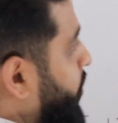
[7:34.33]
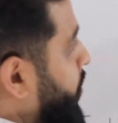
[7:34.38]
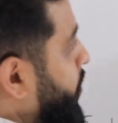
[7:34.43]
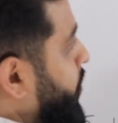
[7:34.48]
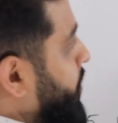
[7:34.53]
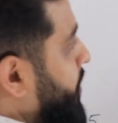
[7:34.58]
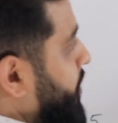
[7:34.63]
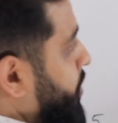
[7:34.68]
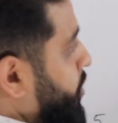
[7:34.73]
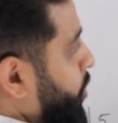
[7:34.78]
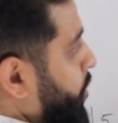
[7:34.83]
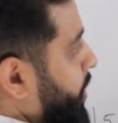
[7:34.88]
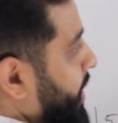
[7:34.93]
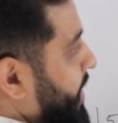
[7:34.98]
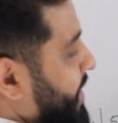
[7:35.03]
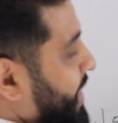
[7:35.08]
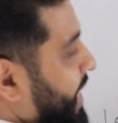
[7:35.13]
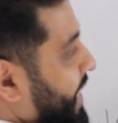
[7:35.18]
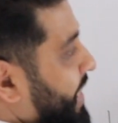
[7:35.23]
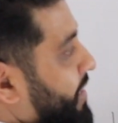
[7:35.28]
rule. So
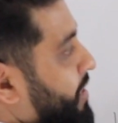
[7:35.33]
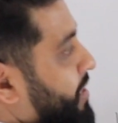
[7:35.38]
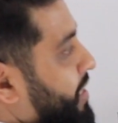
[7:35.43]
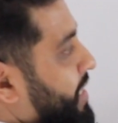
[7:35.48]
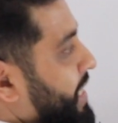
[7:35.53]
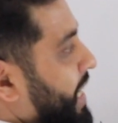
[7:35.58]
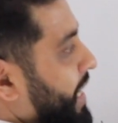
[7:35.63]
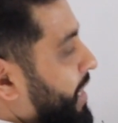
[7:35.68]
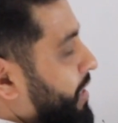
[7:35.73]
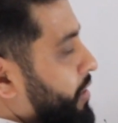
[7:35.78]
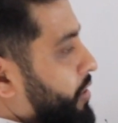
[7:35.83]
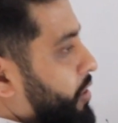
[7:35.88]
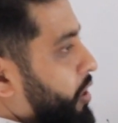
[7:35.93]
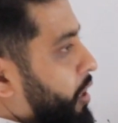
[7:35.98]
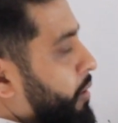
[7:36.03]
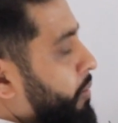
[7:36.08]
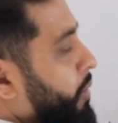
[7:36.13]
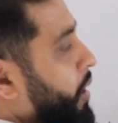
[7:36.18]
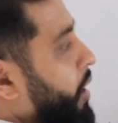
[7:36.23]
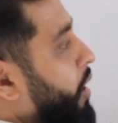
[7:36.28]
let's take the second
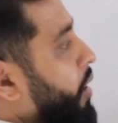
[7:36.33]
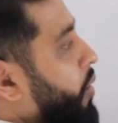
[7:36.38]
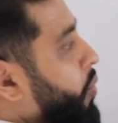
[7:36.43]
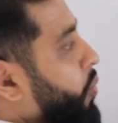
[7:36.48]
term.